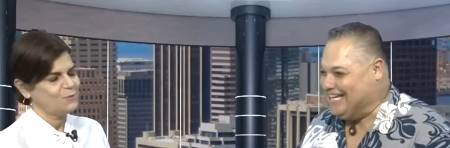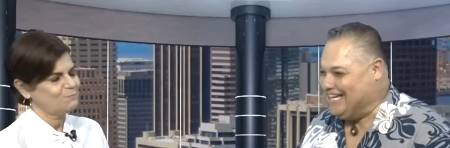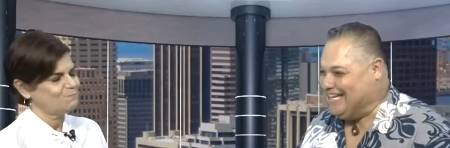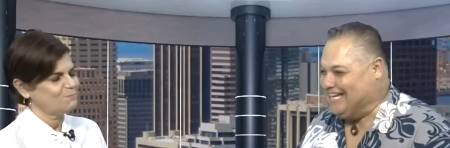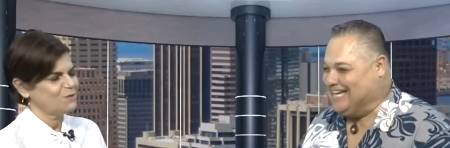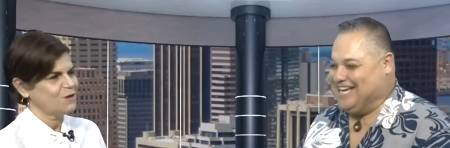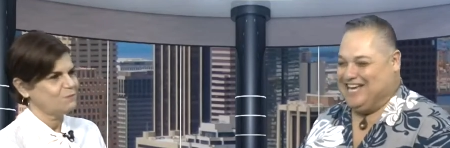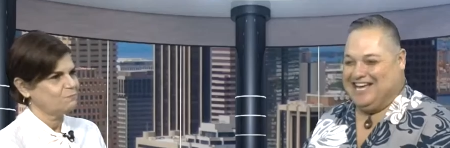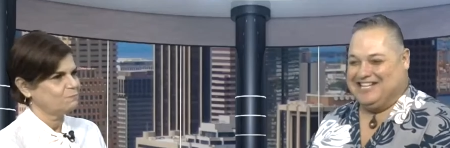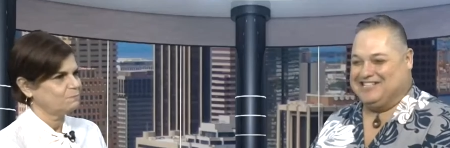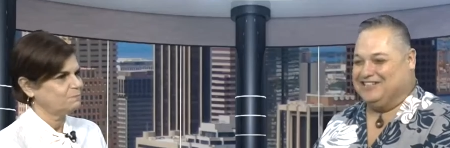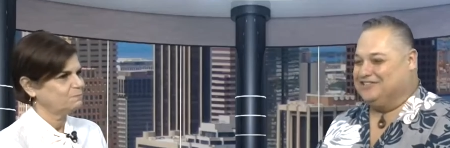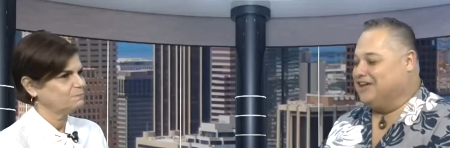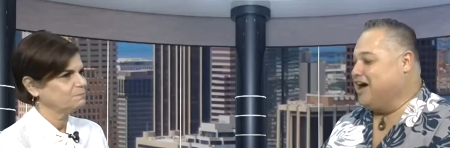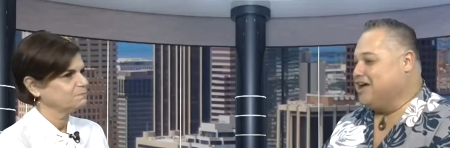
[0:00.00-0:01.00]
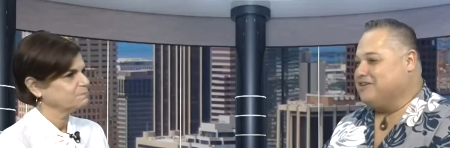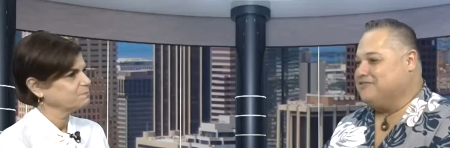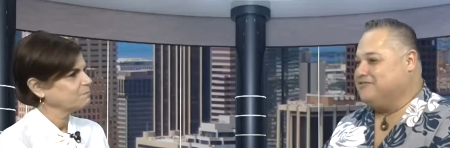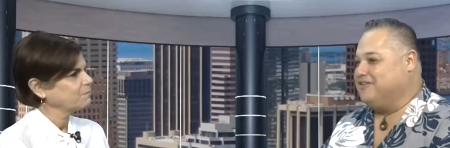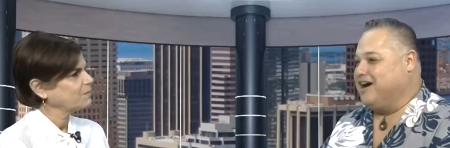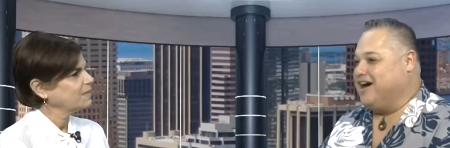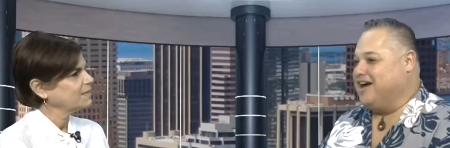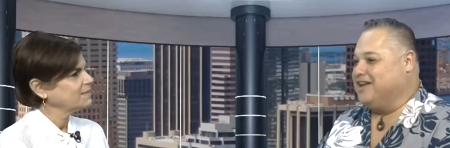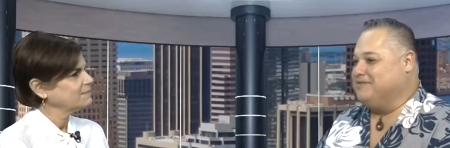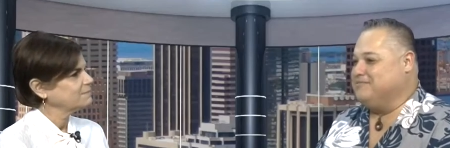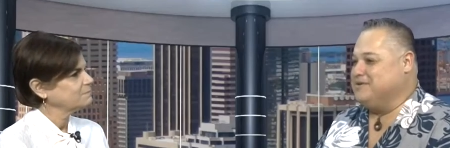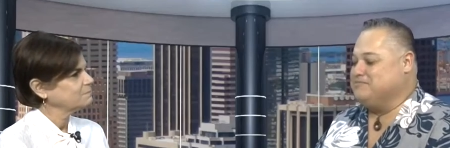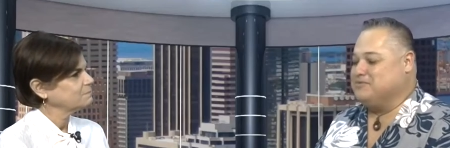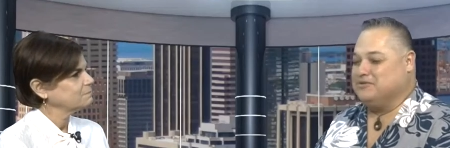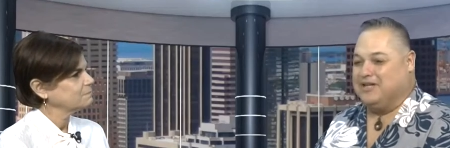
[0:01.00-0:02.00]
Speaker 1: It's a lot of fun.
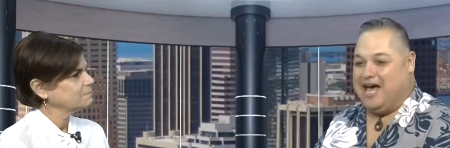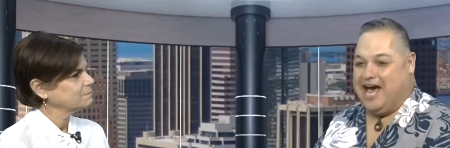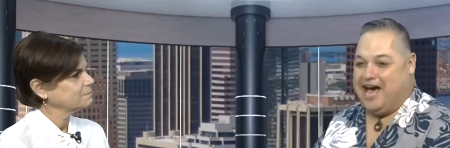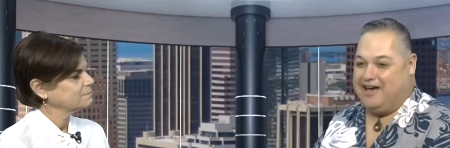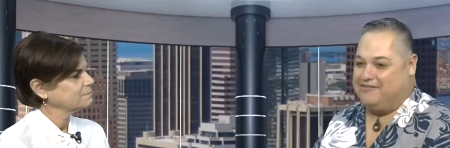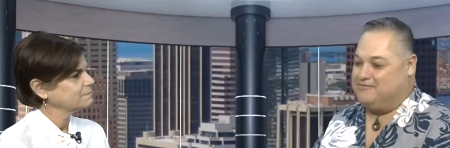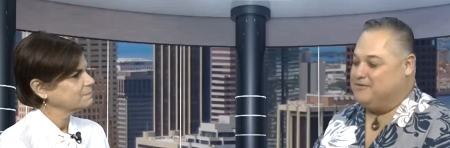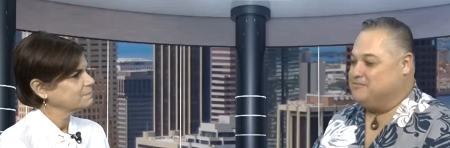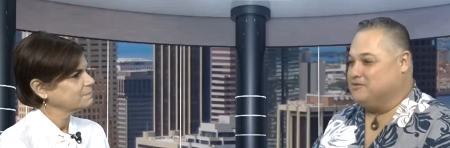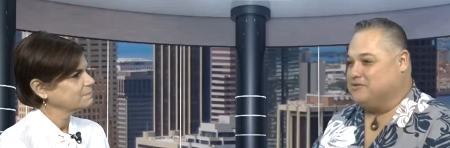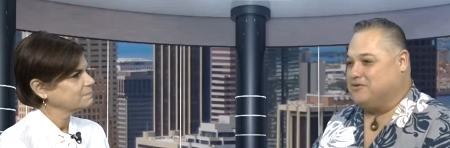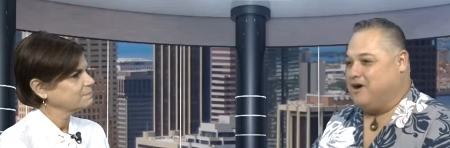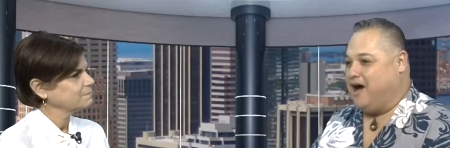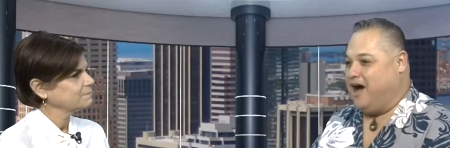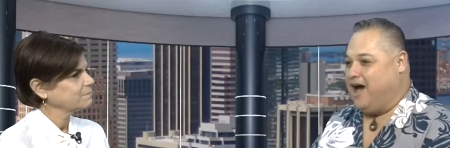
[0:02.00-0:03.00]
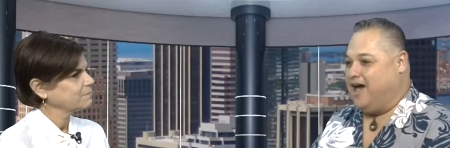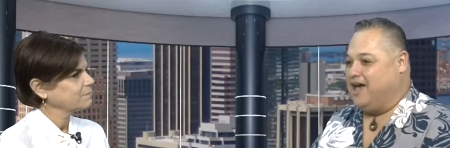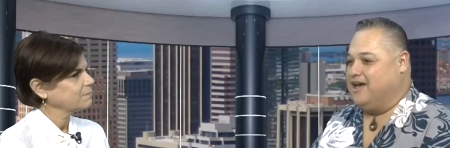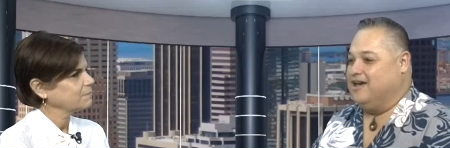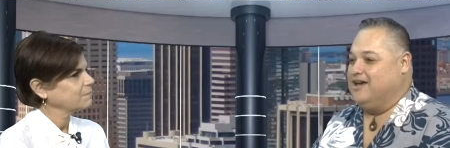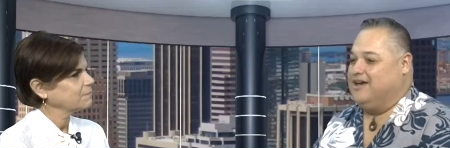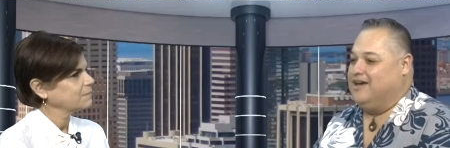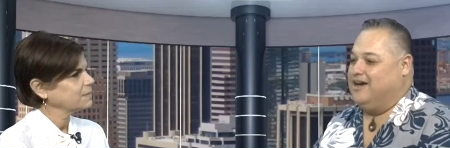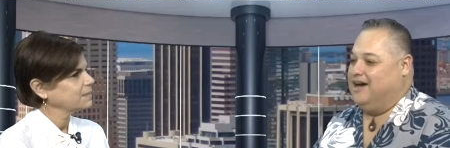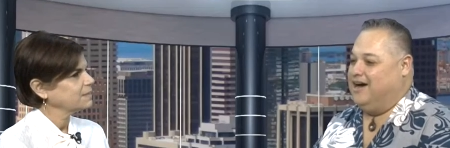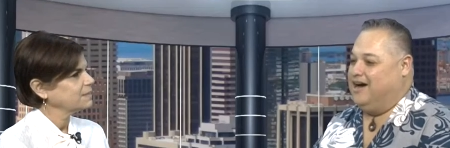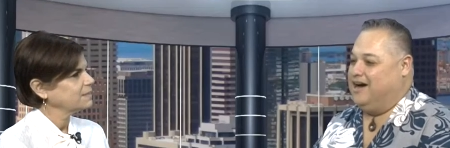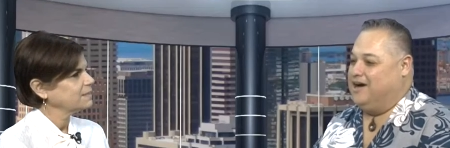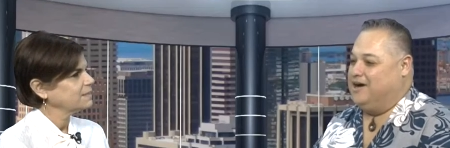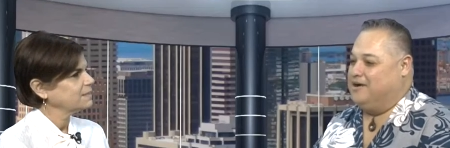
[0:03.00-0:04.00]
People laugh, people cry.
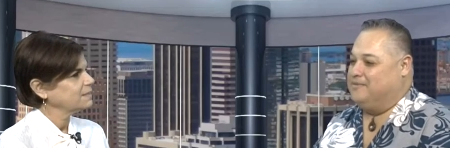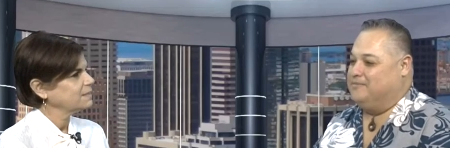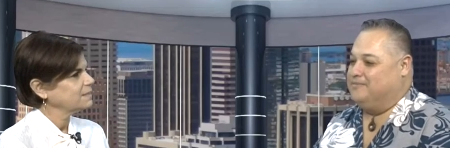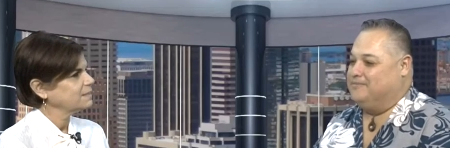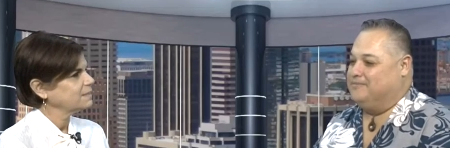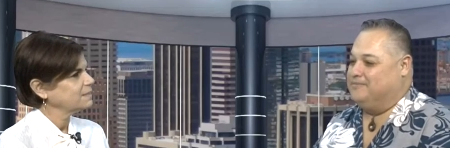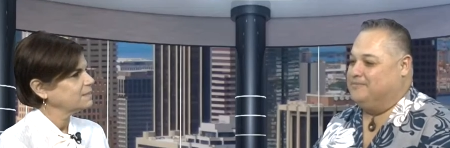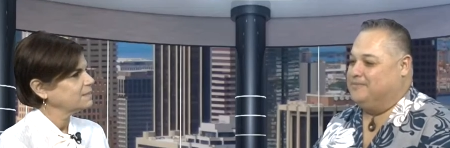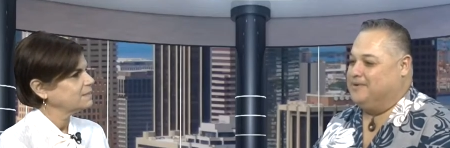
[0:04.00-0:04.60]
Um,